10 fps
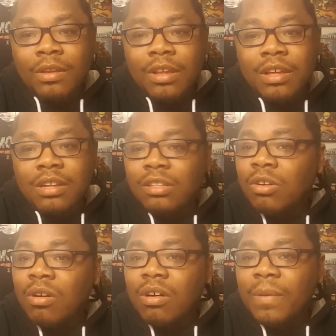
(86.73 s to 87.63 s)
He couldn't
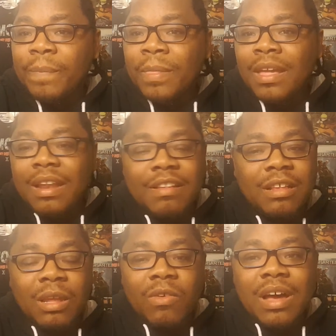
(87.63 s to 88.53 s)
talk. Did
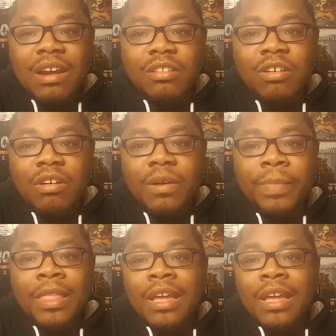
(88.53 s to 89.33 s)
you learn how to talk?